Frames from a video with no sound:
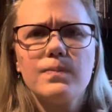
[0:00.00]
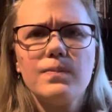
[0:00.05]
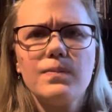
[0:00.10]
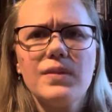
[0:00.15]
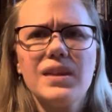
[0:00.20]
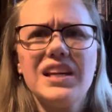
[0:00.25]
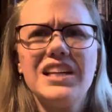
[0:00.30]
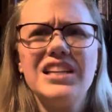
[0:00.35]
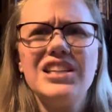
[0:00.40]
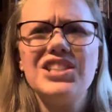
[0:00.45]

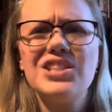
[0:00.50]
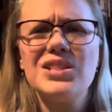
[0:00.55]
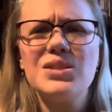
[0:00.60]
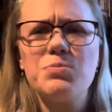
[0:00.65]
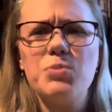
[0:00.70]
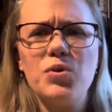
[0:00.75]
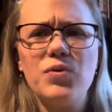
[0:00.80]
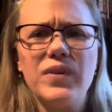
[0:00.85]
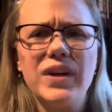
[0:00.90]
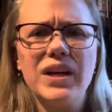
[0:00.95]
He's just
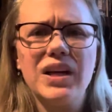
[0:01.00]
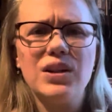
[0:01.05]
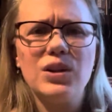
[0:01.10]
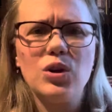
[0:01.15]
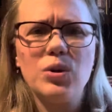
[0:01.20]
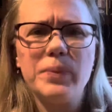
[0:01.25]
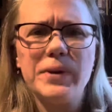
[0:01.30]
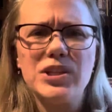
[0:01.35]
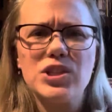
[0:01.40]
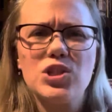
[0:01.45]
moving a little
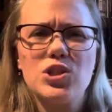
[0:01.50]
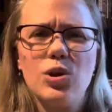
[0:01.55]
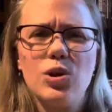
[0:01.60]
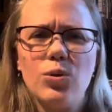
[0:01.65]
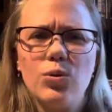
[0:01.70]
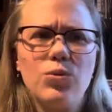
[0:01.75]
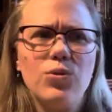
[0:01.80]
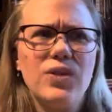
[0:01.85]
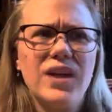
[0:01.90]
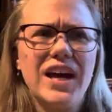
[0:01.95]
bit slow
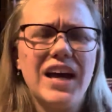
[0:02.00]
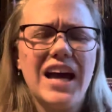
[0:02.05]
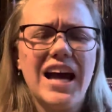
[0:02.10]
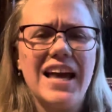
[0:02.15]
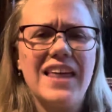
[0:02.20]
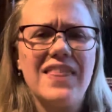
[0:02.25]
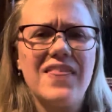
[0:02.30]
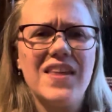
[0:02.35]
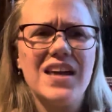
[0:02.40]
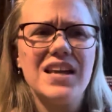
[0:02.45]
through that. I
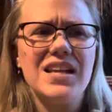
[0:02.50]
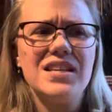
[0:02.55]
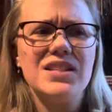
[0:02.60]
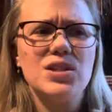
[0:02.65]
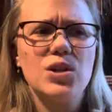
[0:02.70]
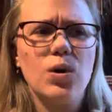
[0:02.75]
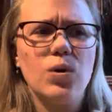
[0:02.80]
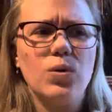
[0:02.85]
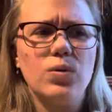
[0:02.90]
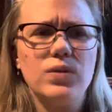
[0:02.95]
think he's
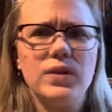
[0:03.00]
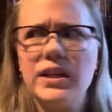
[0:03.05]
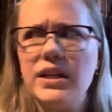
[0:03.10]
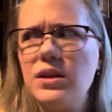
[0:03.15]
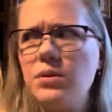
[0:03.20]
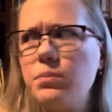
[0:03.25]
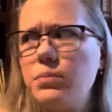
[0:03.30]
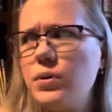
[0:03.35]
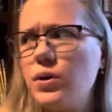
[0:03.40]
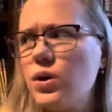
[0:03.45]
only in
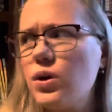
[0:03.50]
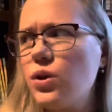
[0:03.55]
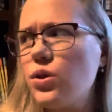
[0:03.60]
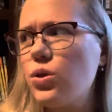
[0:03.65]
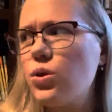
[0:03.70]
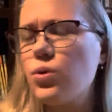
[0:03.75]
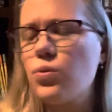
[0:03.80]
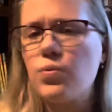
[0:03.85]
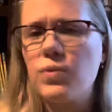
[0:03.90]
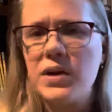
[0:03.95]
book
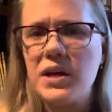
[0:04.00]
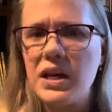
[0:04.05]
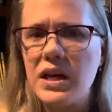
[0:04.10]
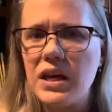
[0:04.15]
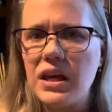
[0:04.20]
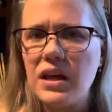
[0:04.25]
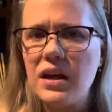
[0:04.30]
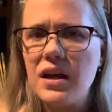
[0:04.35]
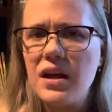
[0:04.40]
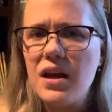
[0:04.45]
3,
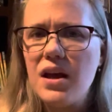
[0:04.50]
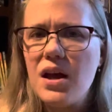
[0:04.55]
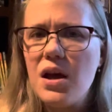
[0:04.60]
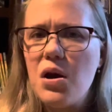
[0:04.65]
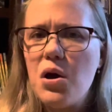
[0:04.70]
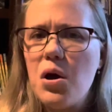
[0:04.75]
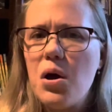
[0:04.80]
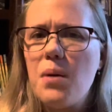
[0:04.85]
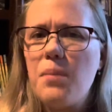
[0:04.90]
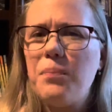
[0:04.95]

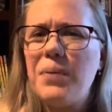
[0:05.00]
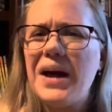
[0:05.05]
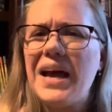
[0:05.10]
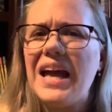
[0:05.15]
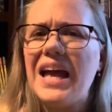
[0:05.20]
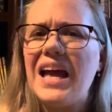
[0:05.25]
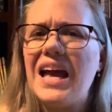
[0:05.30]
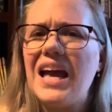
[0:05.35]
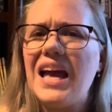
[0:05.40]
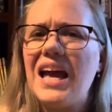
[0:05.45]
but
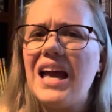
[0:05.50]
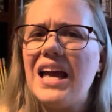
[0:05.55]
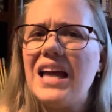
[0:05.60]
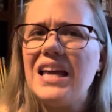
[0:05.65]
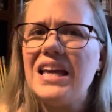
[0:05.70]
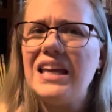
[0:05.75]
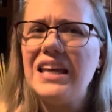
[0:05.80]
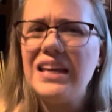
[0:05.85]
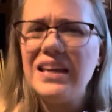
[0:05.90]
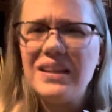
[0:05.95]

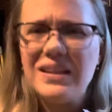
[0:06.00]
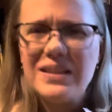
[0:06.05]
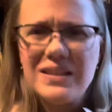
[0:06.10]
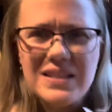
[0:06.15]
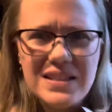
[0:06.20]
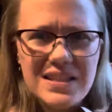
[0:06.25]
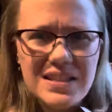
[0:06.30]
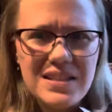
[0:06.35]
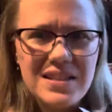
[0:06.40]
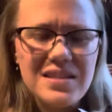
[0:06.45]
he
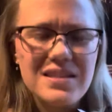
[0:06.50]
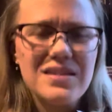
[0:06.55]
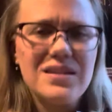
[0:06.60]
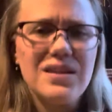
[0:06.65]
is